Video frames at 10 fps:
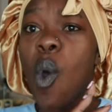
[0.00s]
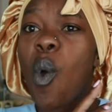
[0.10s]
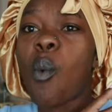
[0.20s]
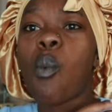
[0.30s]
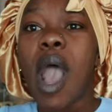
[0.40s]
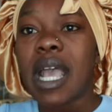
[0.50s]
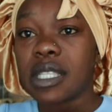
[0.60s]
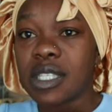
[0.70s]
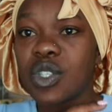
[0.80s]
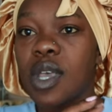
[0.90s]
Or
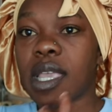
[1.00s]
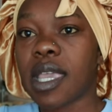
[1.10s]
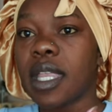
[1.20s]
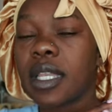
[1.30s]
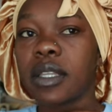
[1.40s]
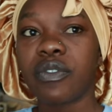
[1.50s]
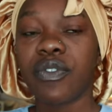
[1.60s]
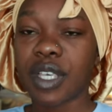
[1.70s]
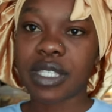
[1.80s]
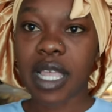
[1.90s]
what? So I can
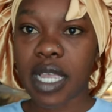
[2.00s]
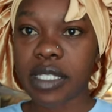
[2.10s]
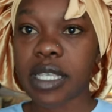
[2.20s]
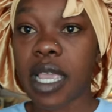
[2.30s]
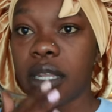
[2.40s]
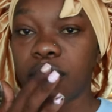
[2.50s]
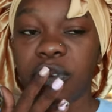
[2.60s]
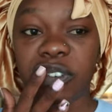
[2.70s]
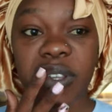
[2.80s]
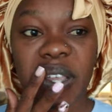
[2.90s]
fix that and
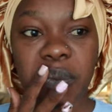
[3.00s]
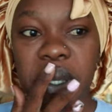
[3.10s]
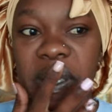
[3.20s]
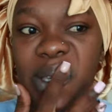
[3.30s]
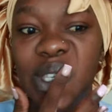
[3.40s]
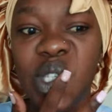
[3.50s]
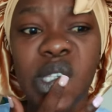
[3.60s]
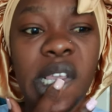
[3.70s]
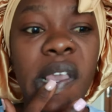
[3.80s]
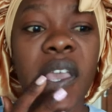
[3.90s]
improve that,
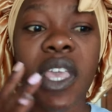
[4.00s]
because